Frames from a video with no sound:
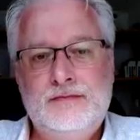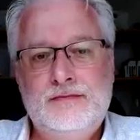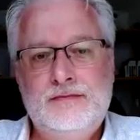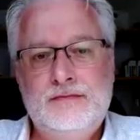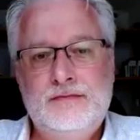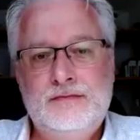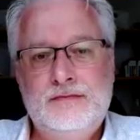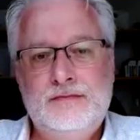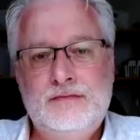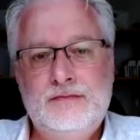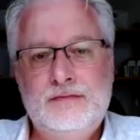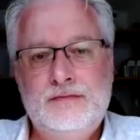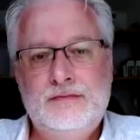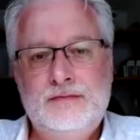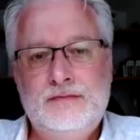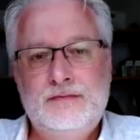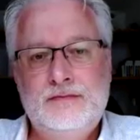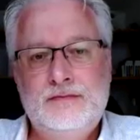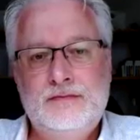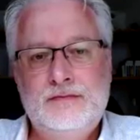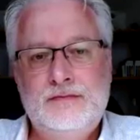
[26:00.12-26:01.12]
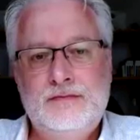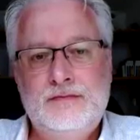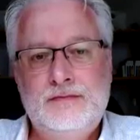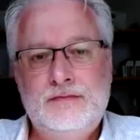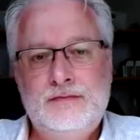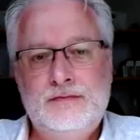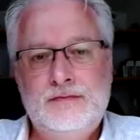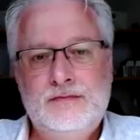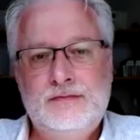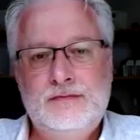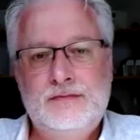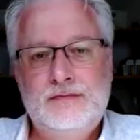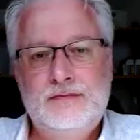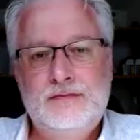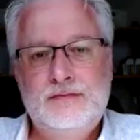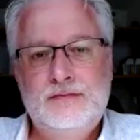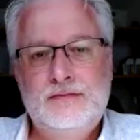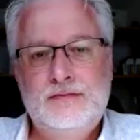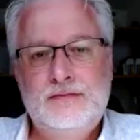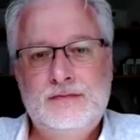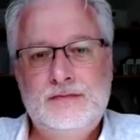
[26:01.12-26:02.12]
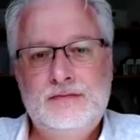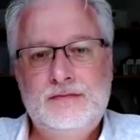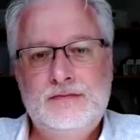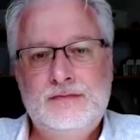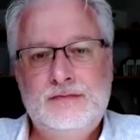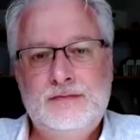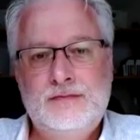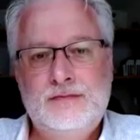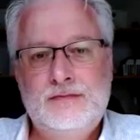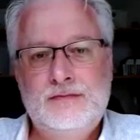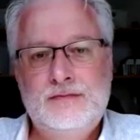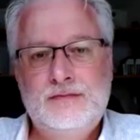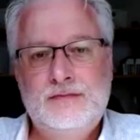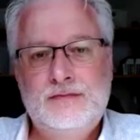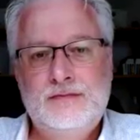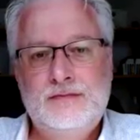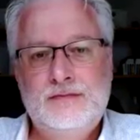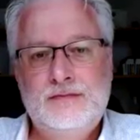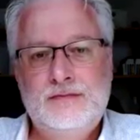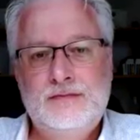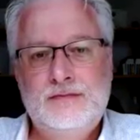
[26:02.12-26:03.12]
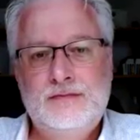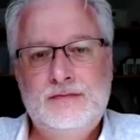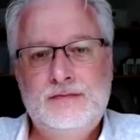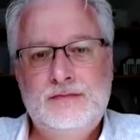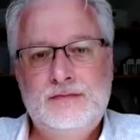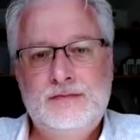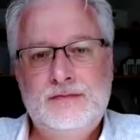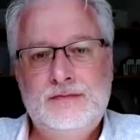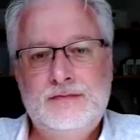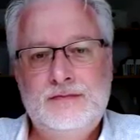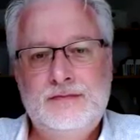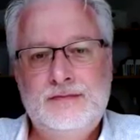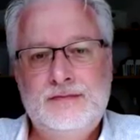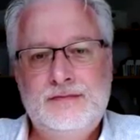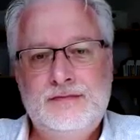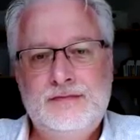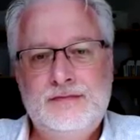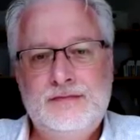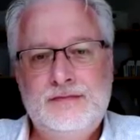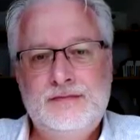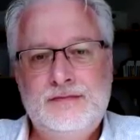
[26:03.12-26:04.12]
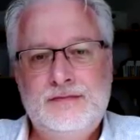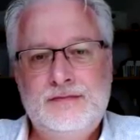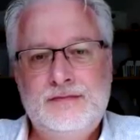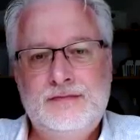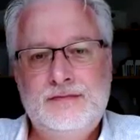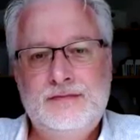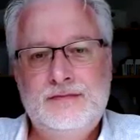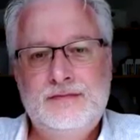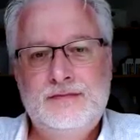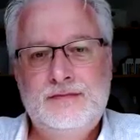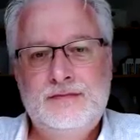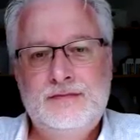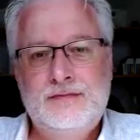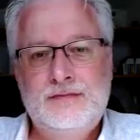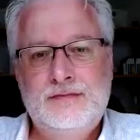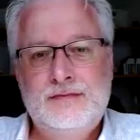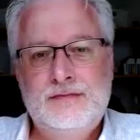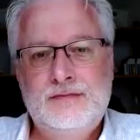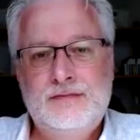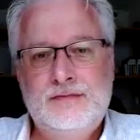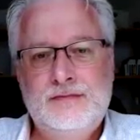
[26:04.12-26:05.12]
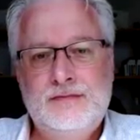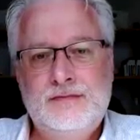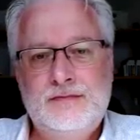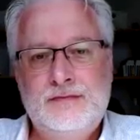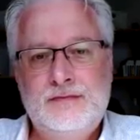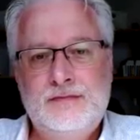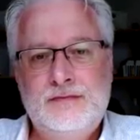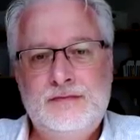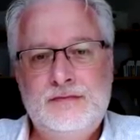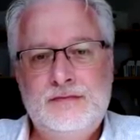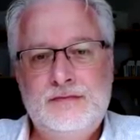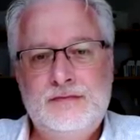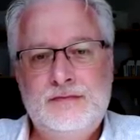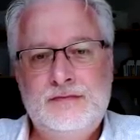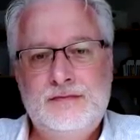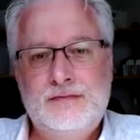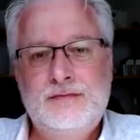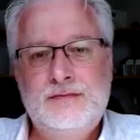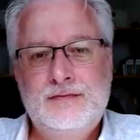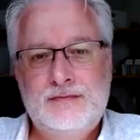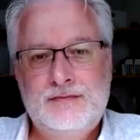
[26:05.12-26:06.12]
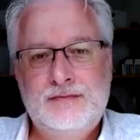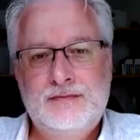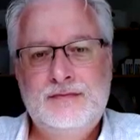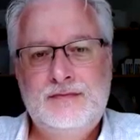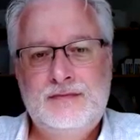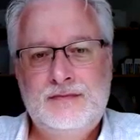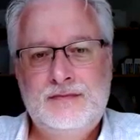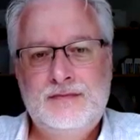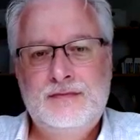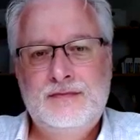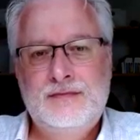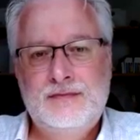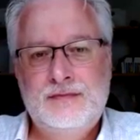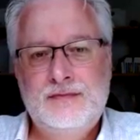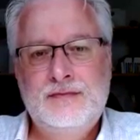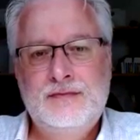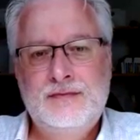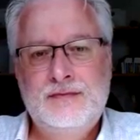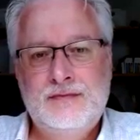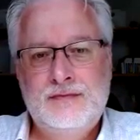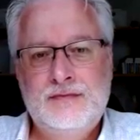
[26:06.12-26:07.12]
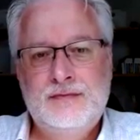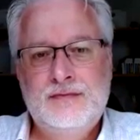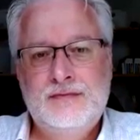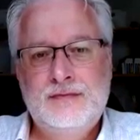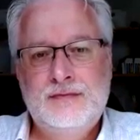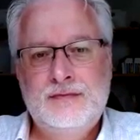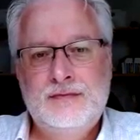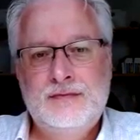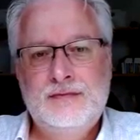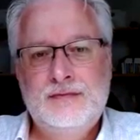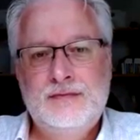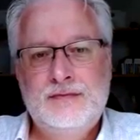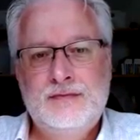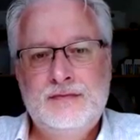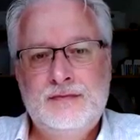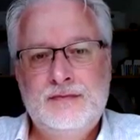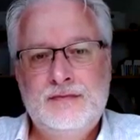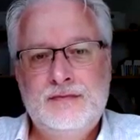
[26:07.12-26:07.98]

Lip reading: This person isn't speaking.